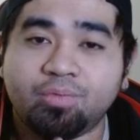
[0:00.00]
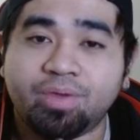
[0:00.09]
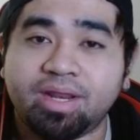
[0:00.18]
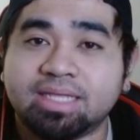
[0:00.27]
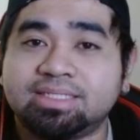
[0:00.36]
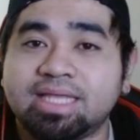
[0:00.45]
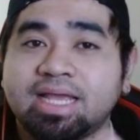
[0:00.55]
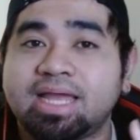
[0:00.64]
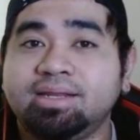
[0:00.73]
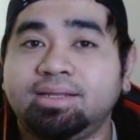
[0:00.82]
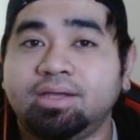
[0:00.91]
with the
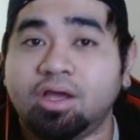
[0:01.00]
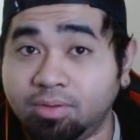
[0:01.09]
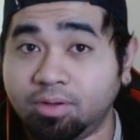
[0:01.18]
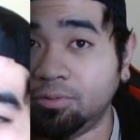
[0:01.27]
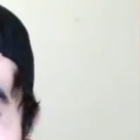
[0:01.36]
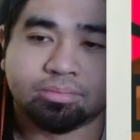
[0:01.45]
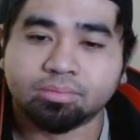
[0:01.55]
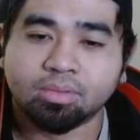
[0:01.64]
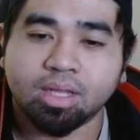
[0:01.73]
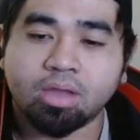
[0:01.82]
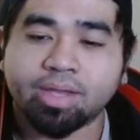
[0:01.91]
second combo.
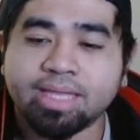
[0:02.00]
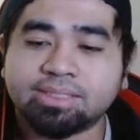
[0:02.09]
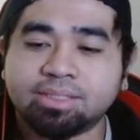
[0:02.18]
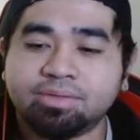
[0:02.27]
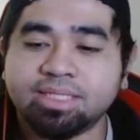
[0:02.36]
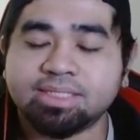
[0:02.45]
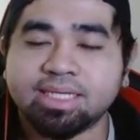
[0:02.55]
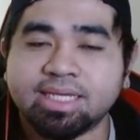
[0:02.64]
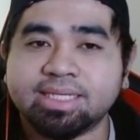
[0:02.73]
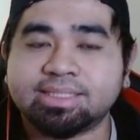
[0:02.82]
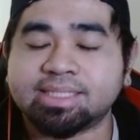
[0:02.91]
Okay, so this
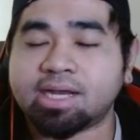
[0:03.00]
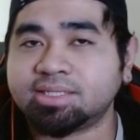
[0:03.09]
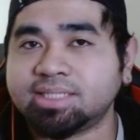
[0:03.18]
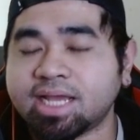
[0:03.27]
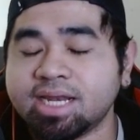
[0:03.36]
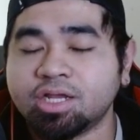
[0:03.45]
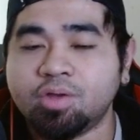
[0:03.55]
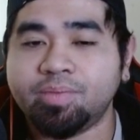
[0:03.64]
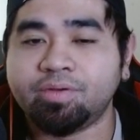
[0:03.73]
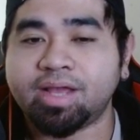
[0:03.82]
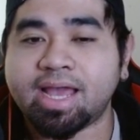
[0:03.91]
is our second
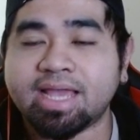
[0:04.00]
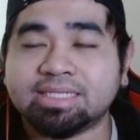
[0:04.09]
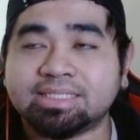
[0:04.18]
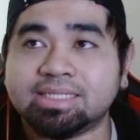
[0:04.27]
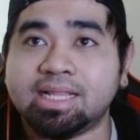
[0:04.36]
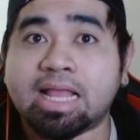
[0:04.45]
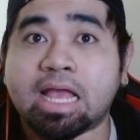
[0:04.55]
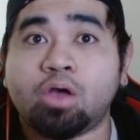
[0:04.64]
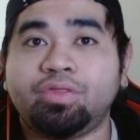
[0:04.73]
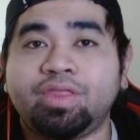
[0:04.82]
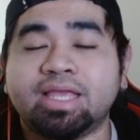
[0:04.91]
combo, guys.
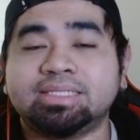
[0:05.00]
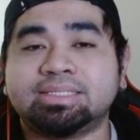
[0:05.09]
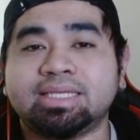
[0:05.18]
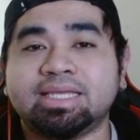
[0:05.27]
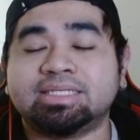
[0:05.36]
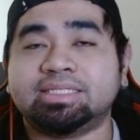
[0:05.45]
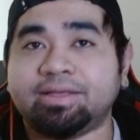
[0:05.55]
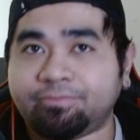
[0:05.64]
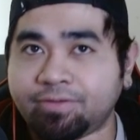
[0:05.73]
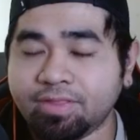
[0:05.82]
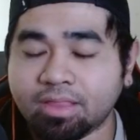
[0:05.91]
Now, this is
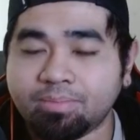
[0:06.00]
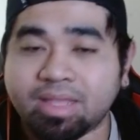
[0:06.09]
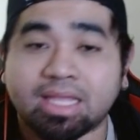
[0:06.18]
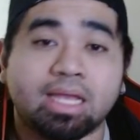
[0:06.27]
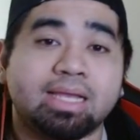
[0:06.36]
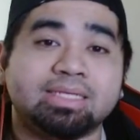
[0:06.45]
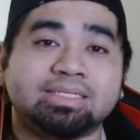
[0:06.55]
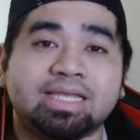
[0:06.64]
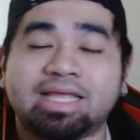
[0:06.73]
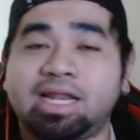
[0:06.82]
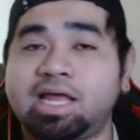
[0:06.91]
different because
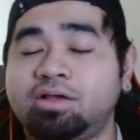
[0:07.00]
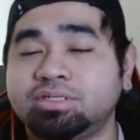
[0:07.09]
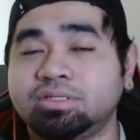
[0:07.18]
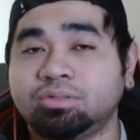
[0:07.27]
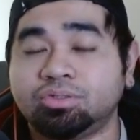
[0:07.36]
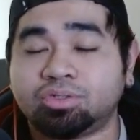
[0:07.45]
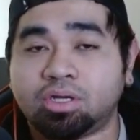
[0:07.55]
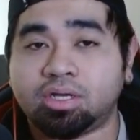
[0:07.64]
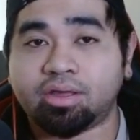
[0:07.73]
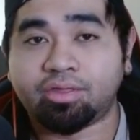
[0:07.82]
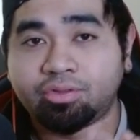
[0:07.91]
it allows you to
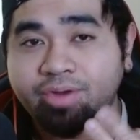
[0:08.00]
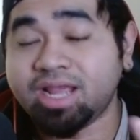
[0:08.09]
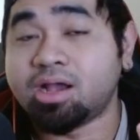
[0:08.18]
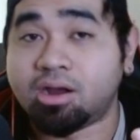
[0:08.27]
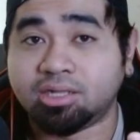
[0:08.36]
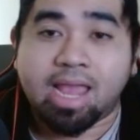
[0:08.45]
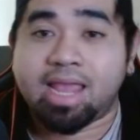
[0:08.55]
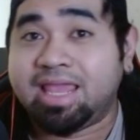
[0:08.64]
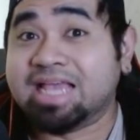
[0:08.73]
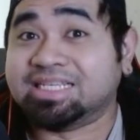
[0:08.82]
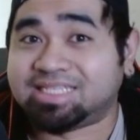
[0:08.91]
draw 3 cards.
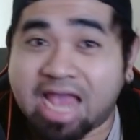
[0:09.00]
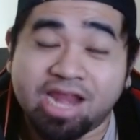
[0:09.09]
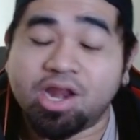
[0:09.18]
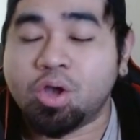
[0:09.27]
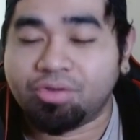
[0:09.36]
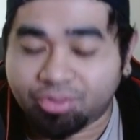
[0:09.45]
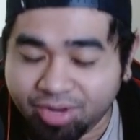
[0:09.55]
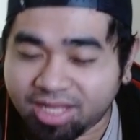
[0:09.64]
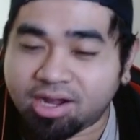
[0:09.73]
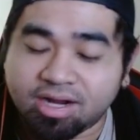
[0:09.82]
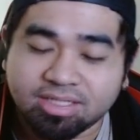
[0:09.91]
Yes, I know. 3
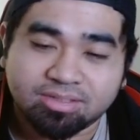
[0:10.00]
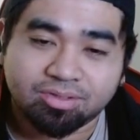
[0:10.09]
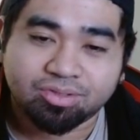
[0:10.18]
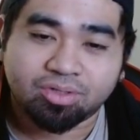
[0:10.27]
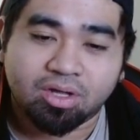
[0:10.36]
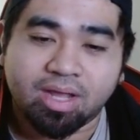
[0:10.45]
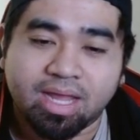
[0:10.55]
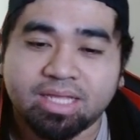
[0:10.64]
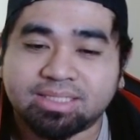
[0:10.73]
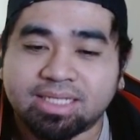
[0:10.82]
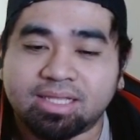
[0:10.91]
cards to draw
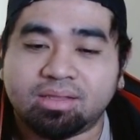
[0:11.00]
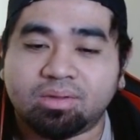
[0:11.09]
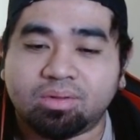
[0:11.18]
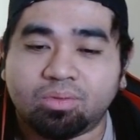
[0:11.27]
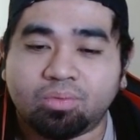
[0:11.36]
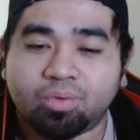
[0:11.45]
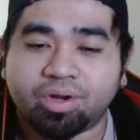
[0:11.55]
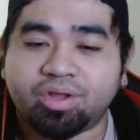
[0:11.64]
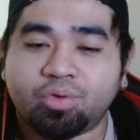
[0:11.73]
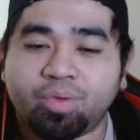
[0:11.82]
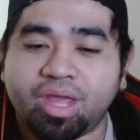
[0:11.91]
and you still
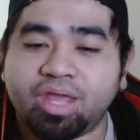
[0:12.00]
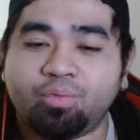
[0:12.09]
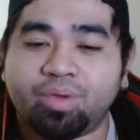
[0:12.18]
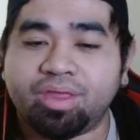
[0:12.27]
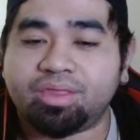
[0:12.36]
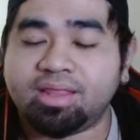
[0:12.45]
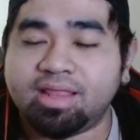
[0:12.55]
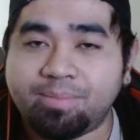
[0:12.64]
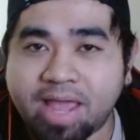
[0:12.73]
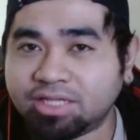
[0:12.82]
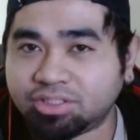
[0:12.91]
work your way with
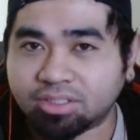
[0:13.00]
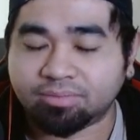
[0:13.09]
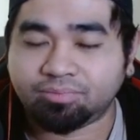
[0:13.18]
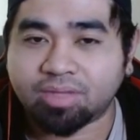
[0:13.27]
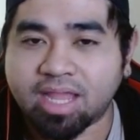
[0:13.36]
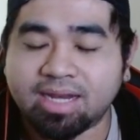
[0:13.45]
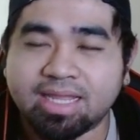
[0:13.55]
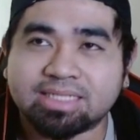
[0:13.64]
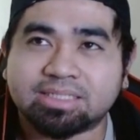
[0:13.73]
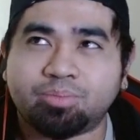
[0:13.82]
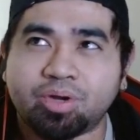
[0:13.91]
the Mansion. And
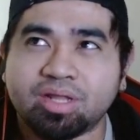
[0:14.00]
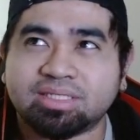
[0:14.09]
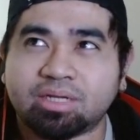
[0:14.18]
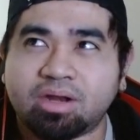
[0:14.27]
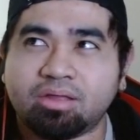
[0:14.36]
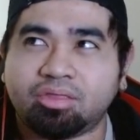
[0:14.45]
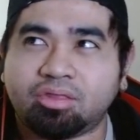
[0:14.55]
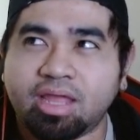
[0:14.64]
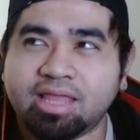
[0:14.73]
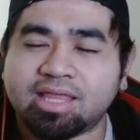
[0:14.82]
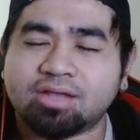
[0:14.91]
this burns around
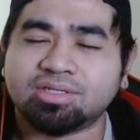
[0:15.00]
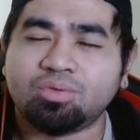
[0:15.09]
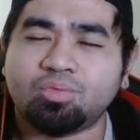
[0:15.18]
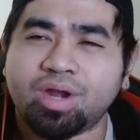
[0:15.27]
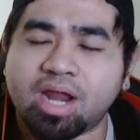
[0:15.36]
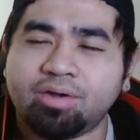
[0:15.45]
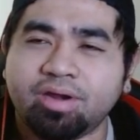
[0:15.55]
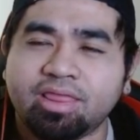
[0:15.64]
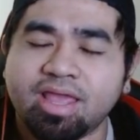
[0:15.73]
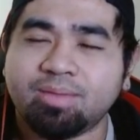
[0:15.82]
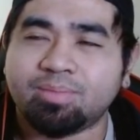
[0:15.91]
8,100,
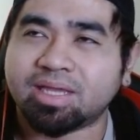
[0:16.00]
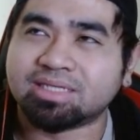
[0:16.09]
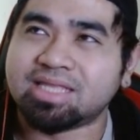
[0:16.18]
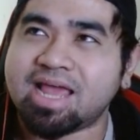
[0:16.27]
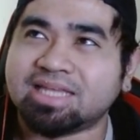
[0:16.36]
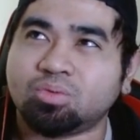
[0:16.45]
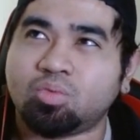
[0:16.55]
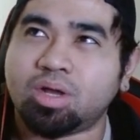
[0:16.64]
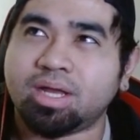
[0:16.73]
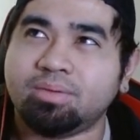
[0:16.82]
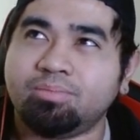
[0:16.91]
I think, because the last
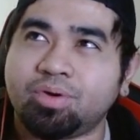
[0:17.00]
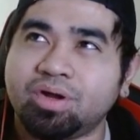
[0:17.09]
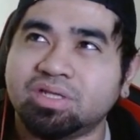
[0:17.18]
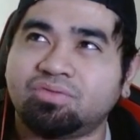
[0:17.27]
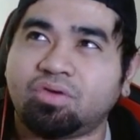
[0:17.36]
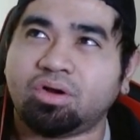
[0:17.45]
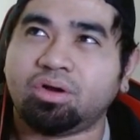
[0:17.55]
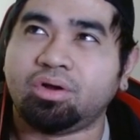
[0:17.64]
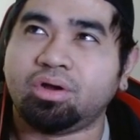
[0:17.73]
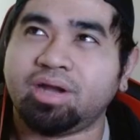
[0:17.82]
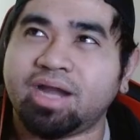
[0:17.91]
one burns
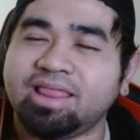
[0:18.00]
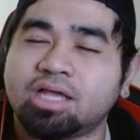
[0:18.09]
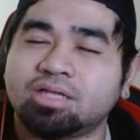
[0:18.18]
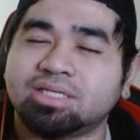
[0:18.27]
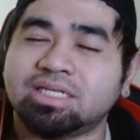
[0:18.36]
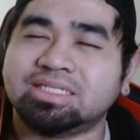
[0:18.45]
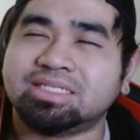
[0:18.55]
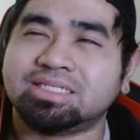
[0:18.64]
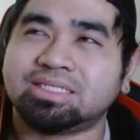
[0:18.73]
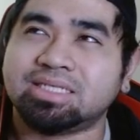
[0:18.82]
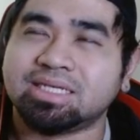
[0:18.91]
for
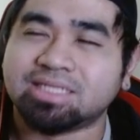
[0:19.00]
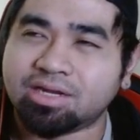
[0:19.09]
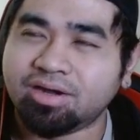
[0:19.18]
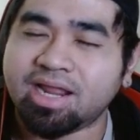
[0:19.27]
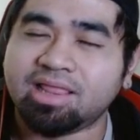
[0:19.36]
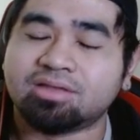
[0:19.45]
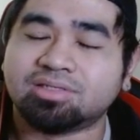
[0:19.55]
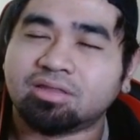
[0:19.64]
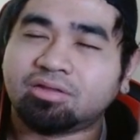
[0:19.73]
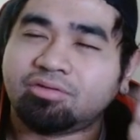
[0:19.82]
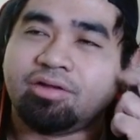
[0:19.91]
9,600,
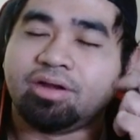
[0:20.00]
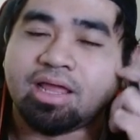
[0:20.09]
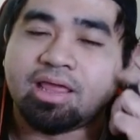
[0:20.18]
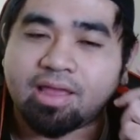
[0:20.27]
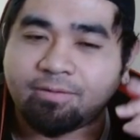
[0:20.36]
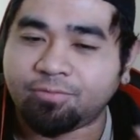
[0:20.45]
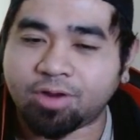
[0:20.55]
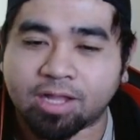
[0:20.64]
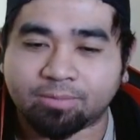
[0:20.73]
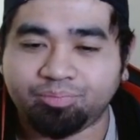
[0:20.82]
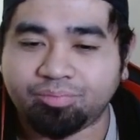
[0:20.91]
9,300. I
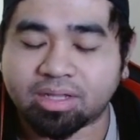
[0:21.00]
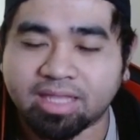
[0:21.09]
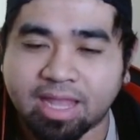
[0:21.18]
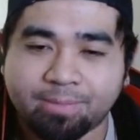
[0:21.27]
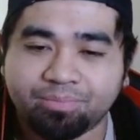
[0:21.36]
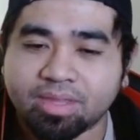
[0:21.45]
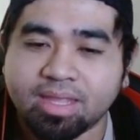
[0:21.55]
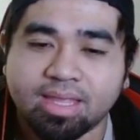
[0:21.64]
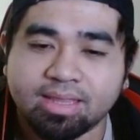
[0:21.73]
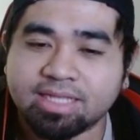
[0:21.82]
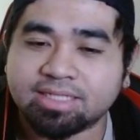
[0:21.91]
forgot. But yeah,
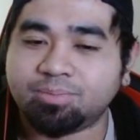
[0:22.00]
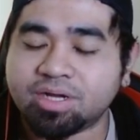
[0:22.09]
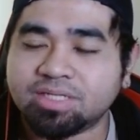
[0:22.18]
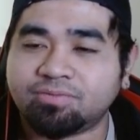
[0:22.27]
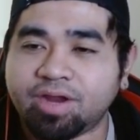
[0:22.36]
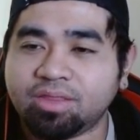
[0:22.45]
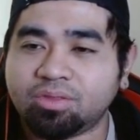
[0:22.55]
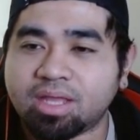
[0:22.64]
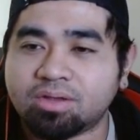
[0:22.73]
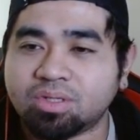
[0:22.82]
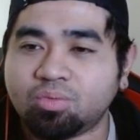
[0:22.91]
this burns for
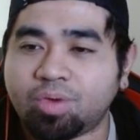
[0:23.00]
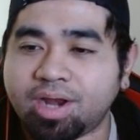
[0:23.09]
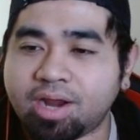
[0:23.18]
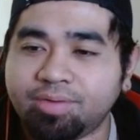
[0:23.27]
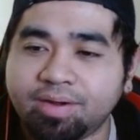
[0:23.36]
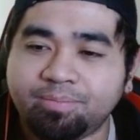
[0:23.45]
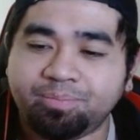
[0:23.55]
8,100.